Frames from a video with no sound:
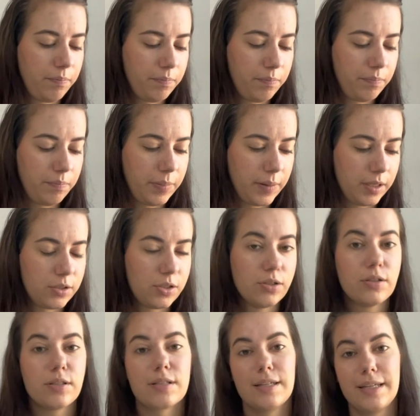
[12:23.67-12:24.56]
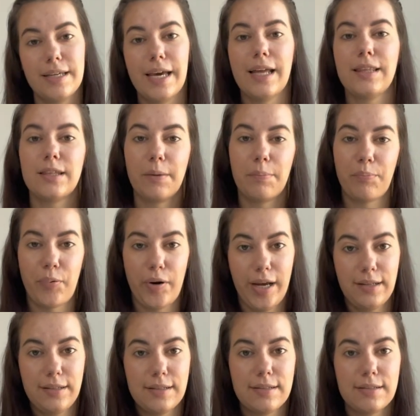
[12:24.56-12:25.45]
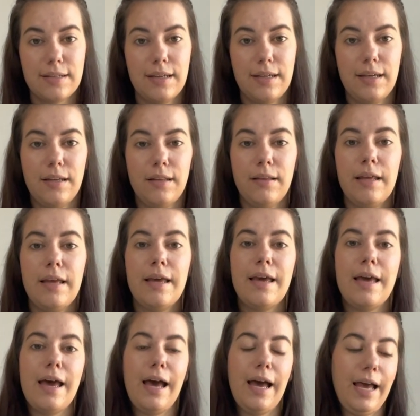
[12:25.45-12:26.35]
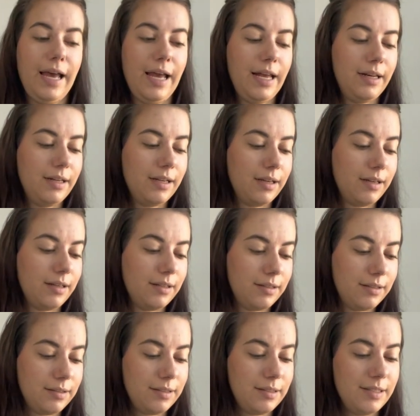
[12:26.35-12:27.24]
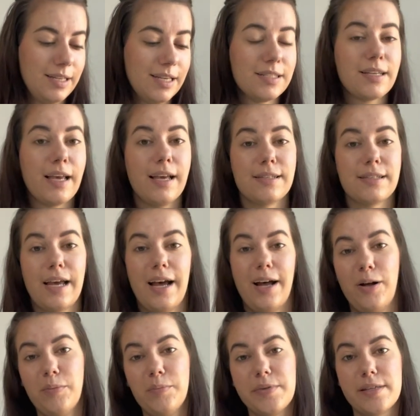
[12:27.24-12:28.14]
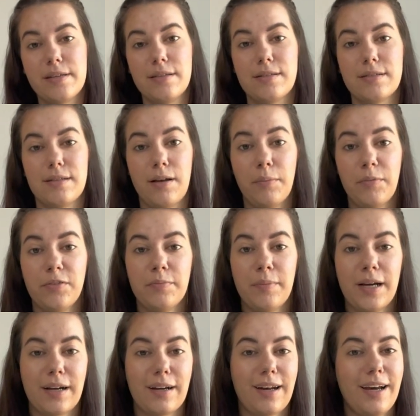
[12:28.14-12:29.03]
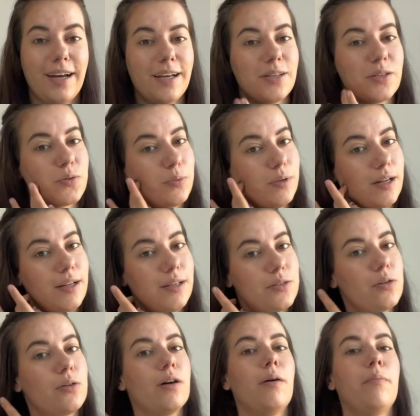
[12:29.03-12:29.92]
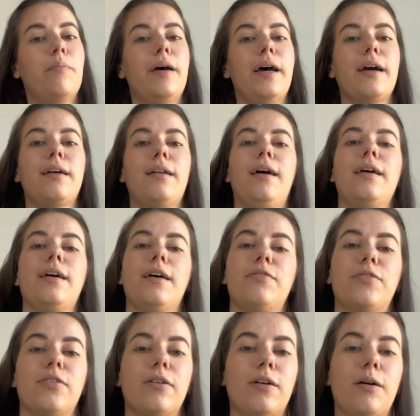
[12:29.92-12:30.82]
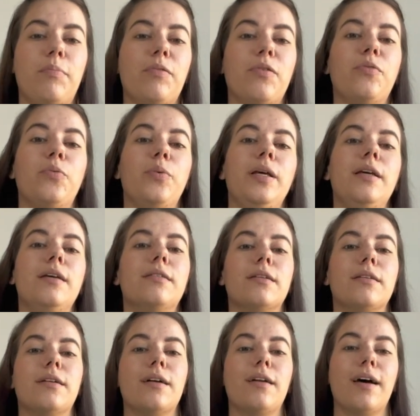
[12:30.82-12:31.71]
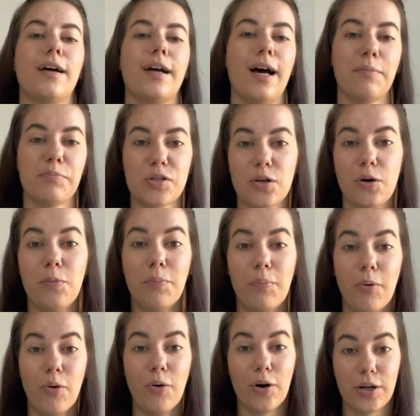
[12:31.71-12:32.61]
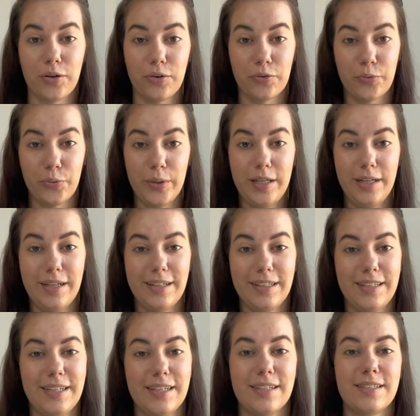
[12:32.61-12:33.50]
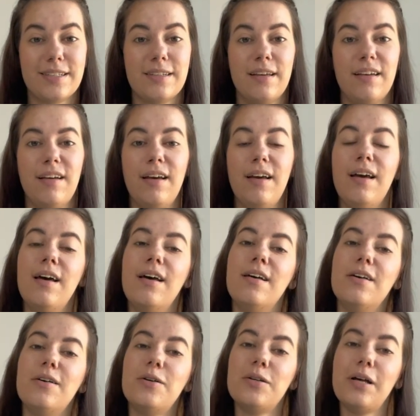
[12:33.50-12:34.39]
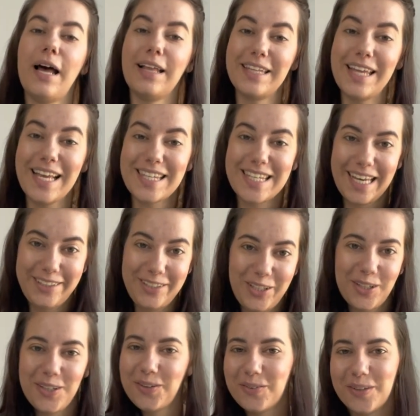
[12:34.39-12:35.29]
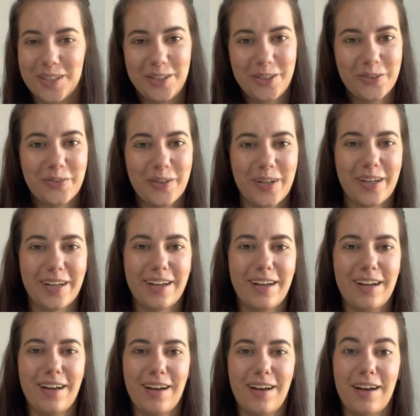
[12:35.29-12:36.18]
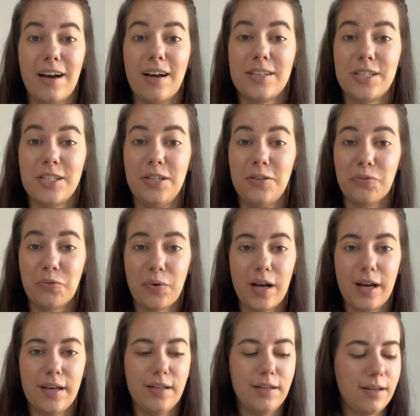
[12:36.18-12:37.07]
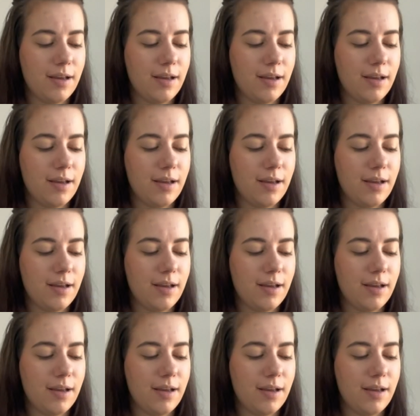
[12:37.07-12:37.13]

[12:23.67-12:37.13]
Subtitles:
But just get the practice in. And this has helped some of my clients really to come back like after a couple of weeks, and they're like, I'm so bored of reading this. That's actually what you want to achieve, right?